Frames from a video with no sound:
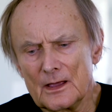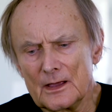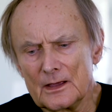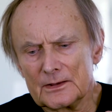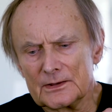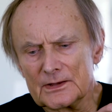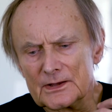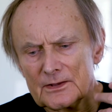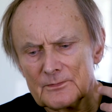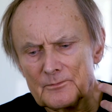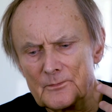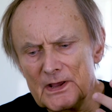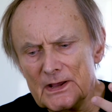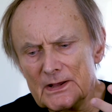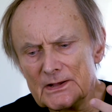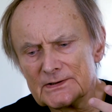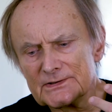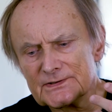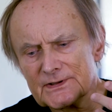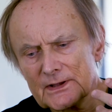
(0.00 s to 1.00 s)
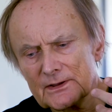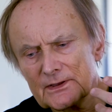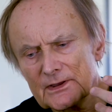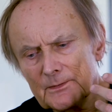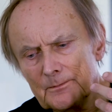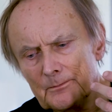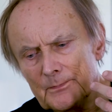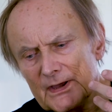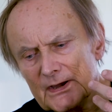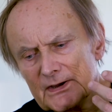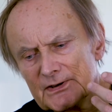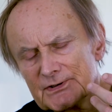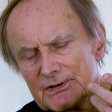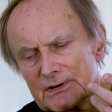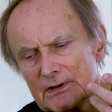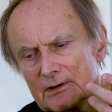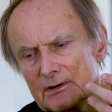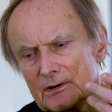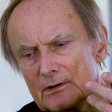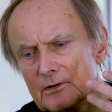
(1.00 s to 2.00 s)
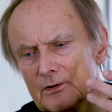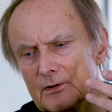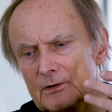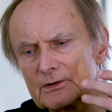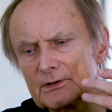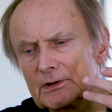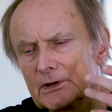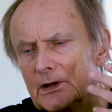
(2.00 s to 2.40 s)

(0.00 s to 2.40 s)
And it means that the patient